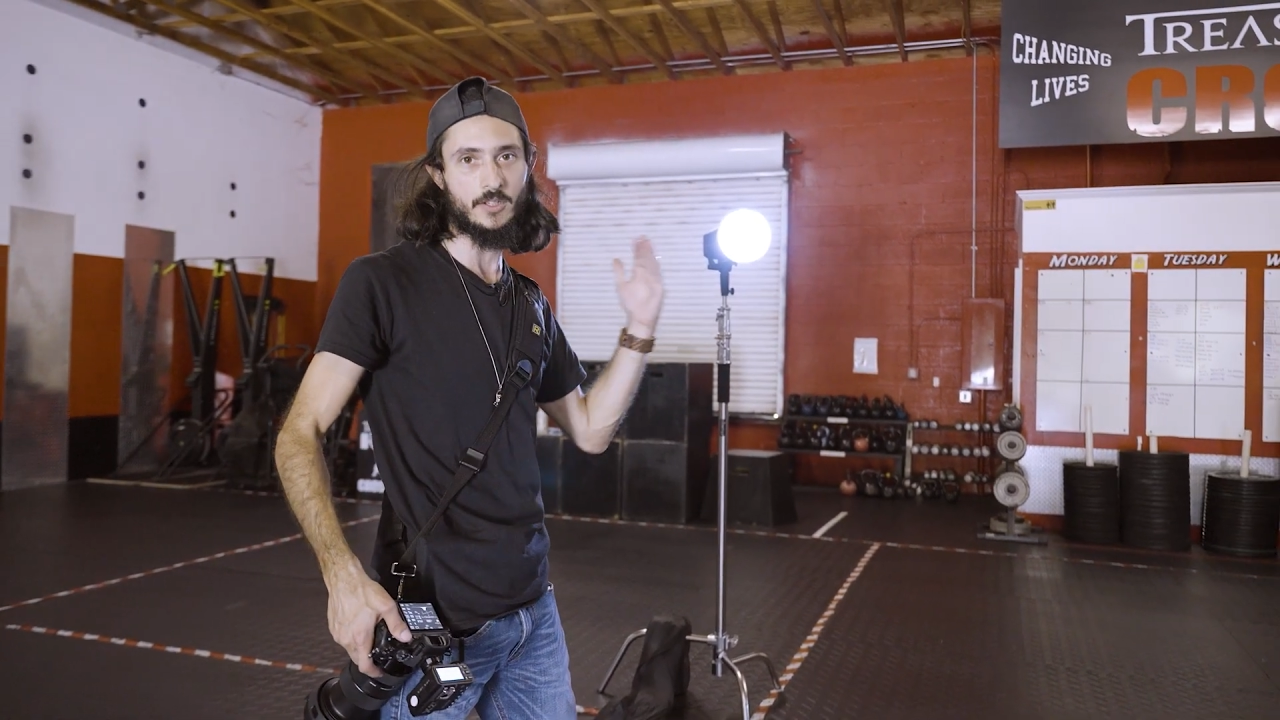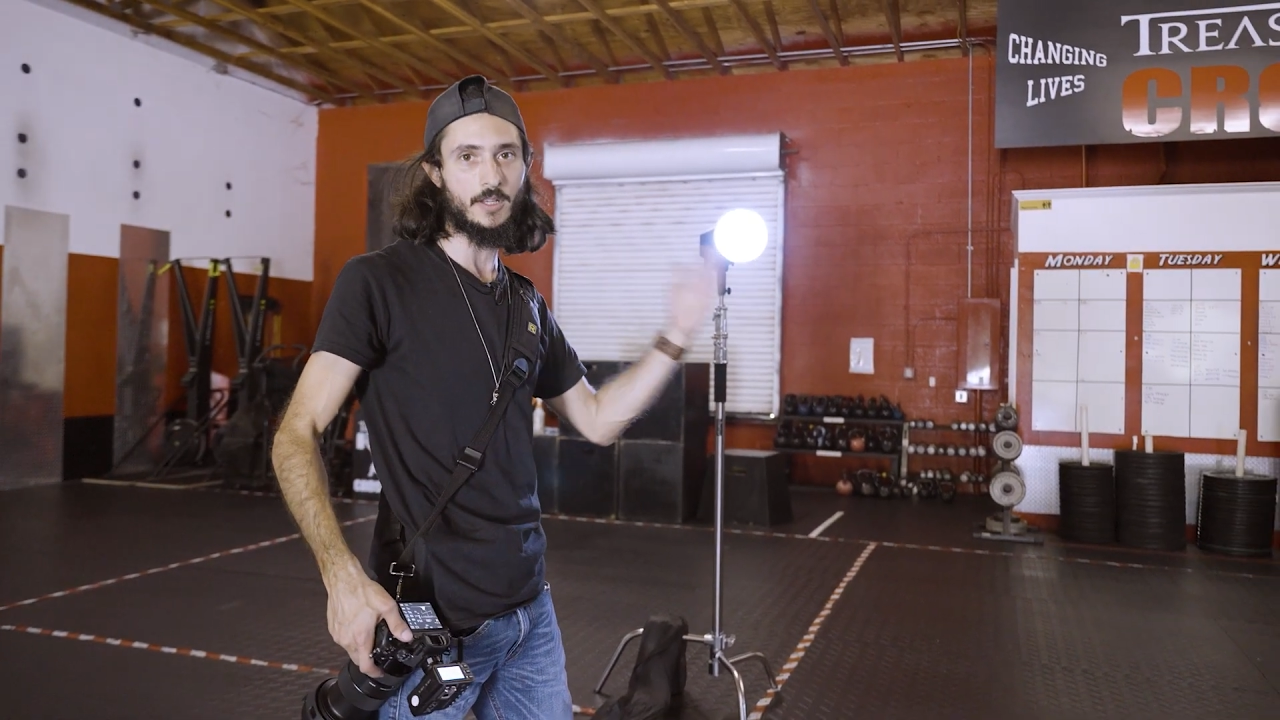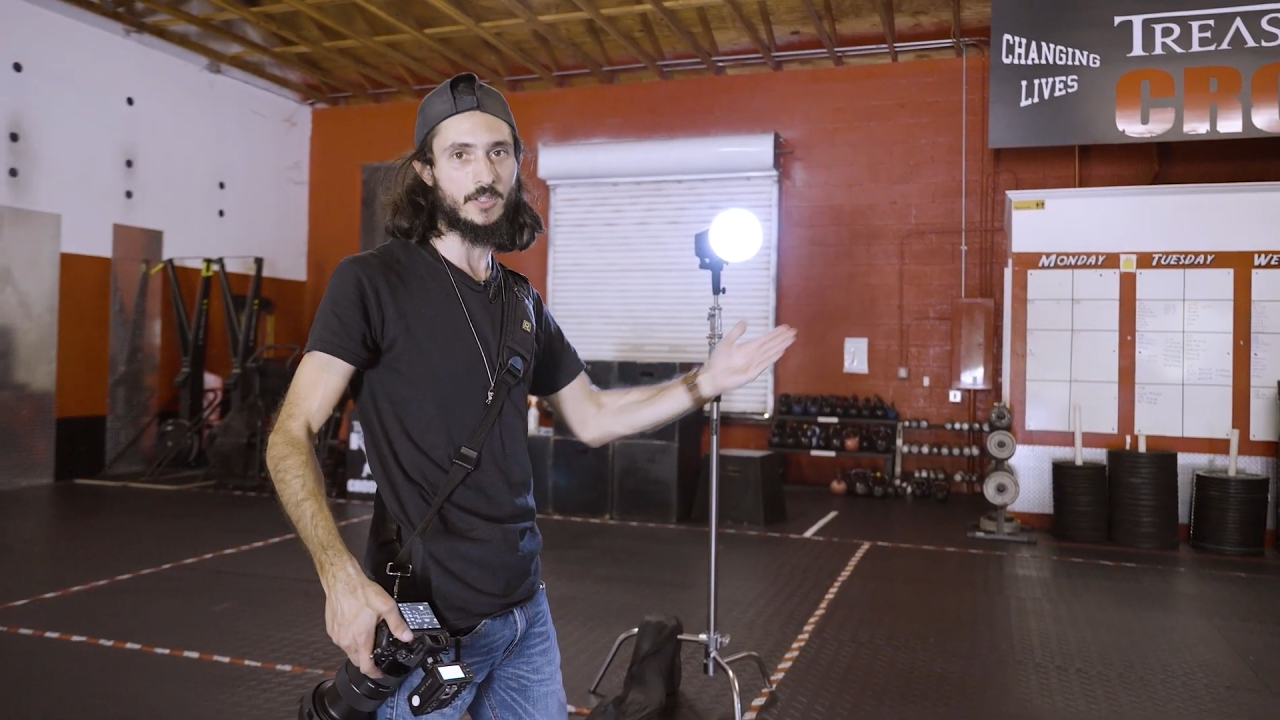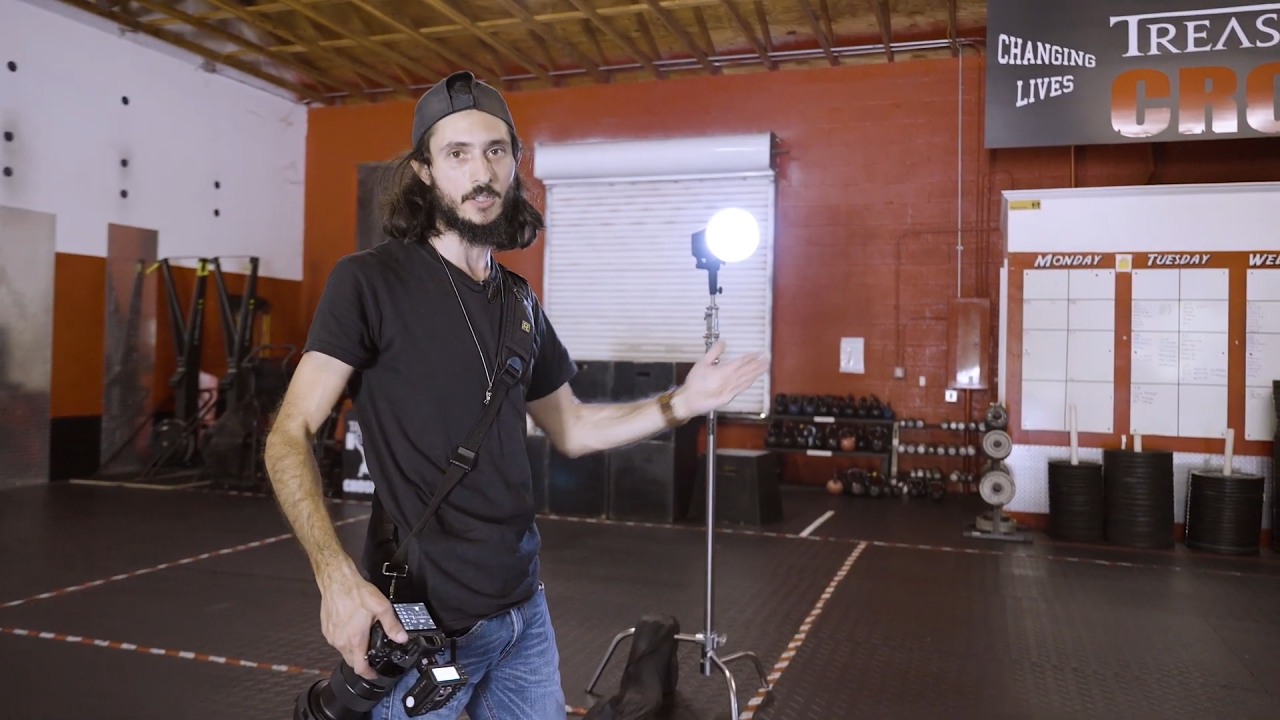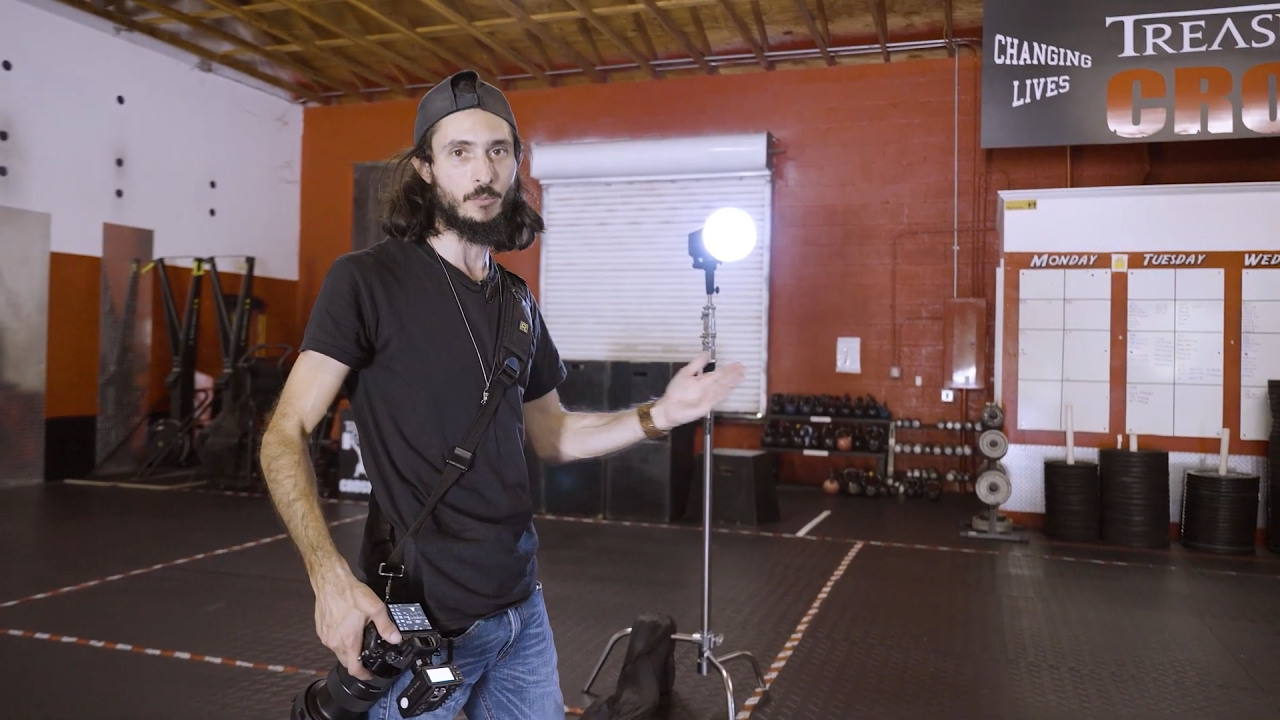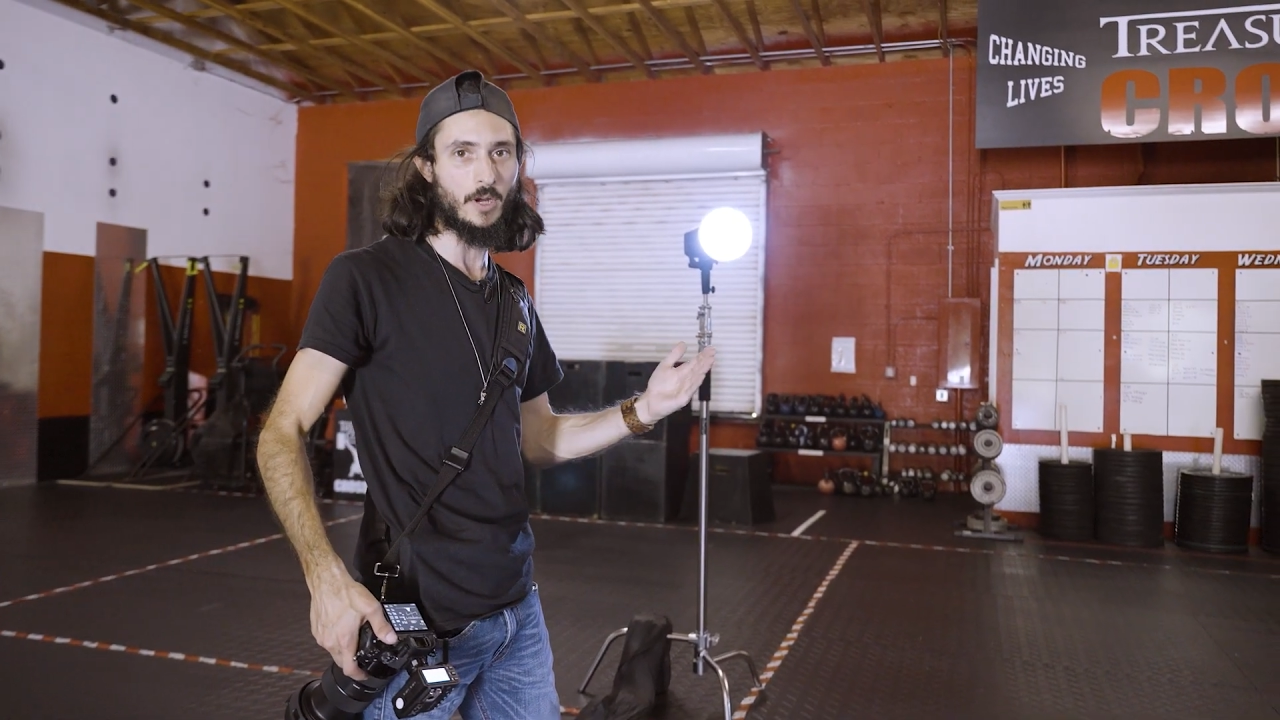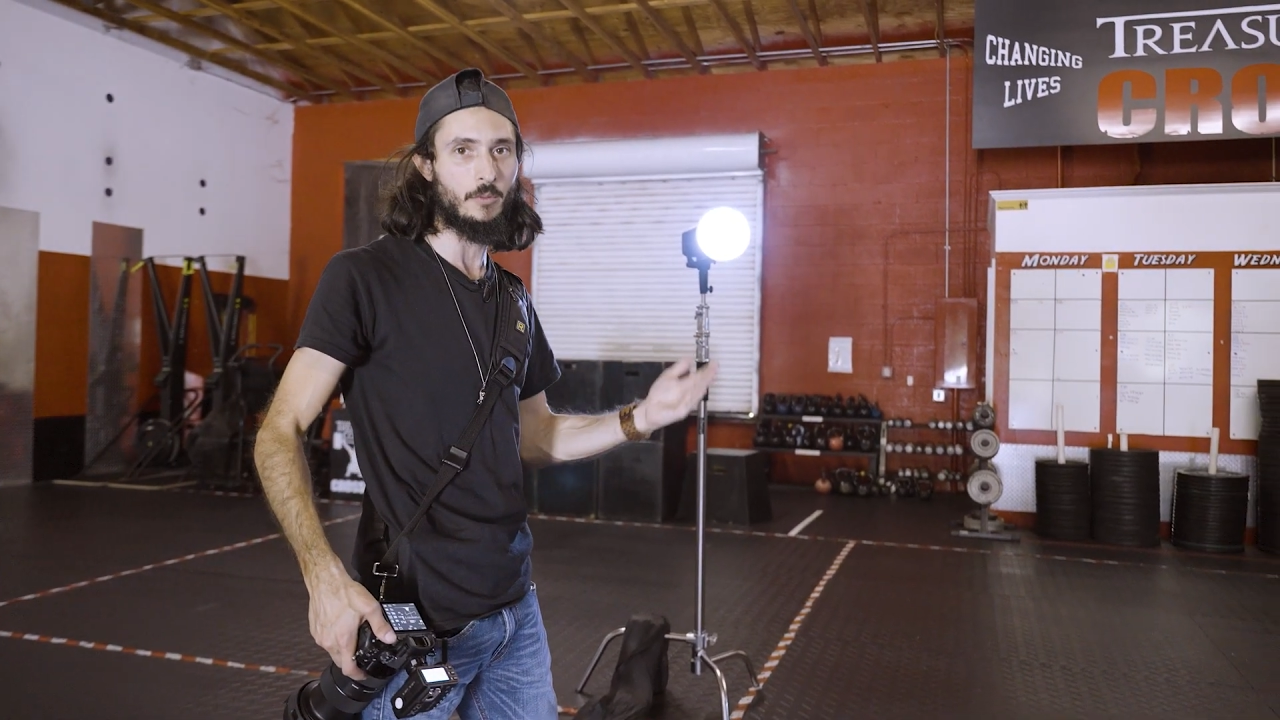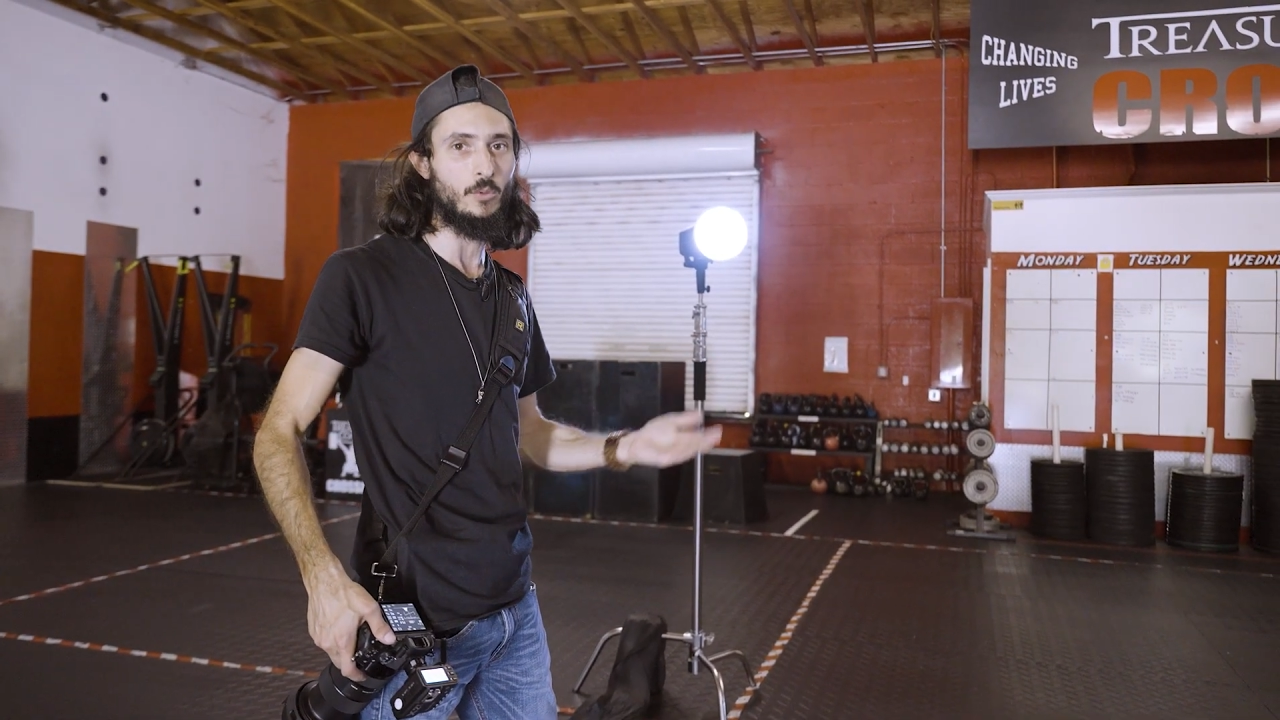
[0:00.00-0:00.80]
like I said, probably